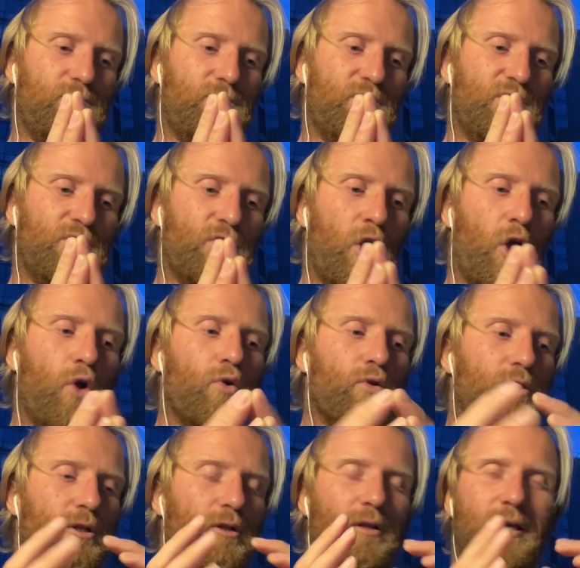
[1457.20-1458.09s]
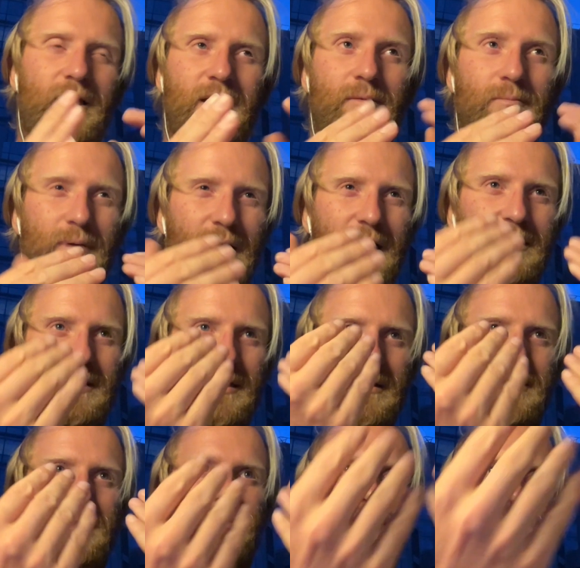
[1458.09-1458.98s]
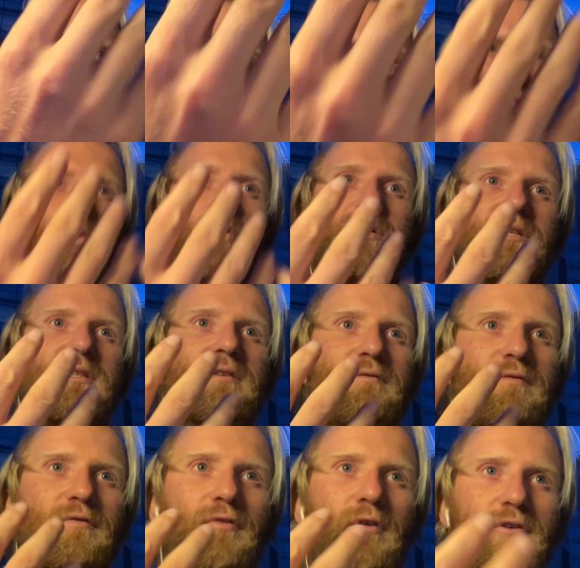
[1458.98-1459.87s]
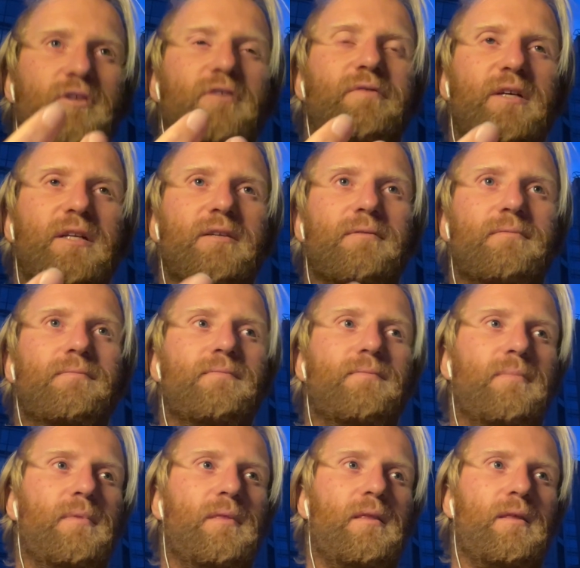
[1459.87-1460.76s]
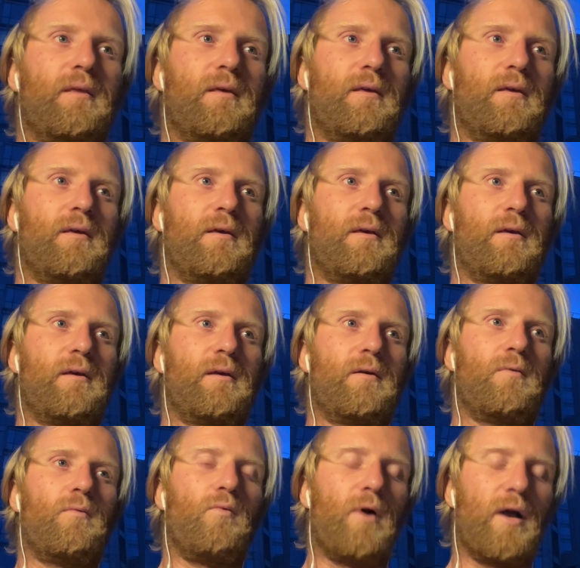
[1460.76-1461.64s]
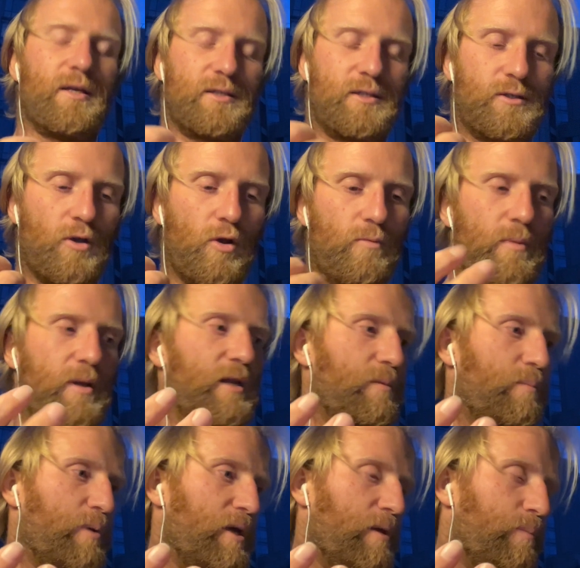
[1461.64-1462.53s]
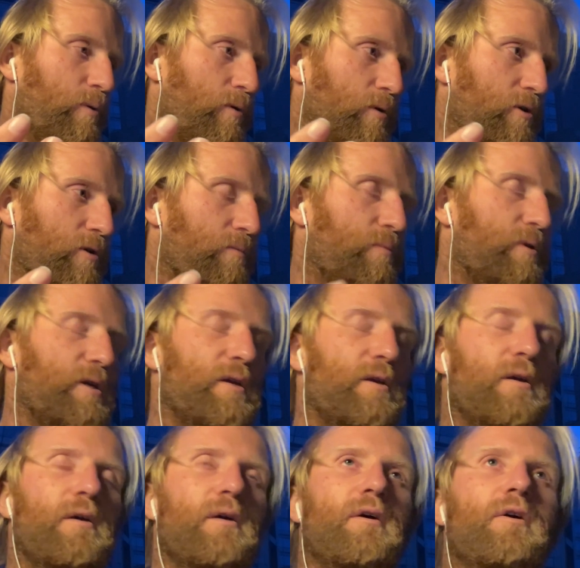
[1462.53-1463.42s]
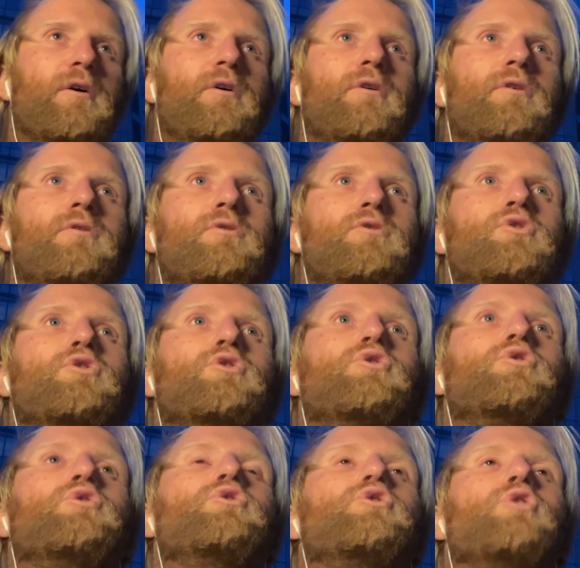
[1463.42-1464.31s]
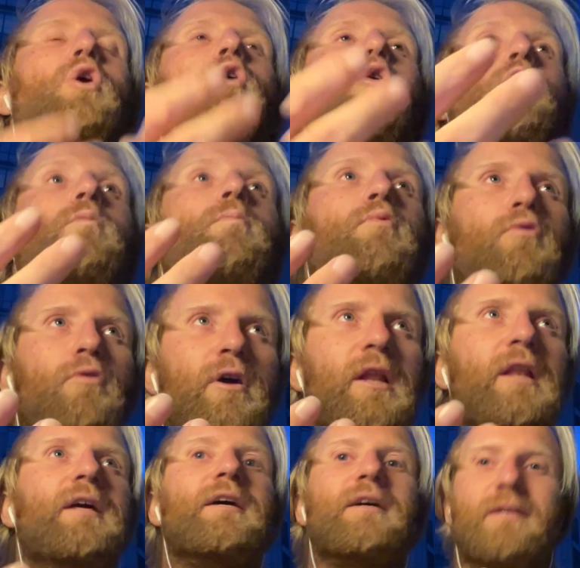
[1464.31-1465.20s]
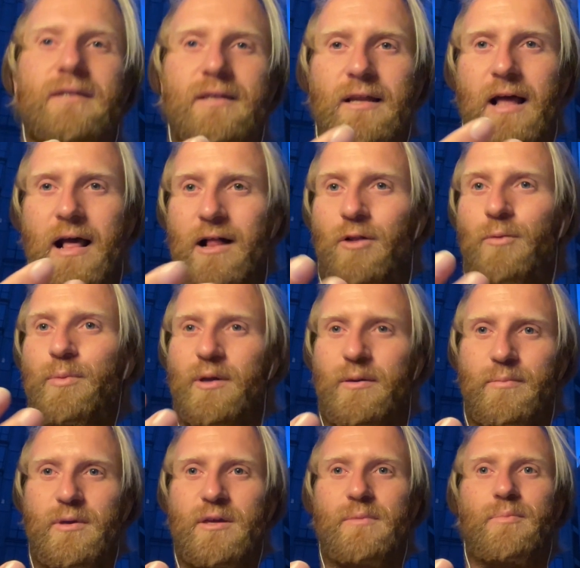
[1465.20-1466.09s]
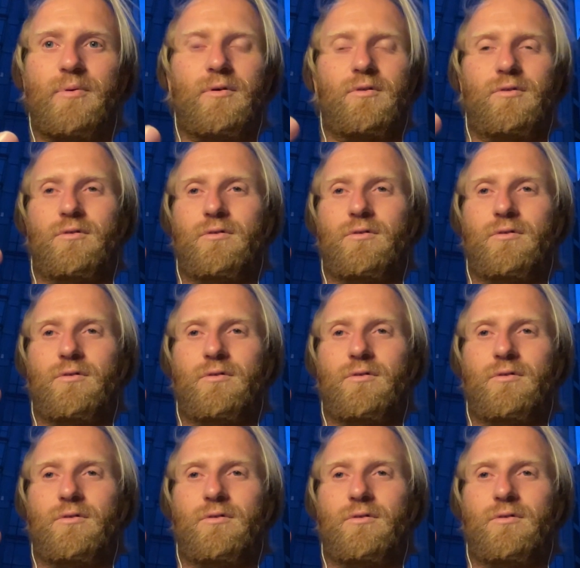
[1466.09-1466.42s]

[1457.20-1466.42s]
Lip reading: total inability to see what is in front of it, where so many people can be so brilliant at helping people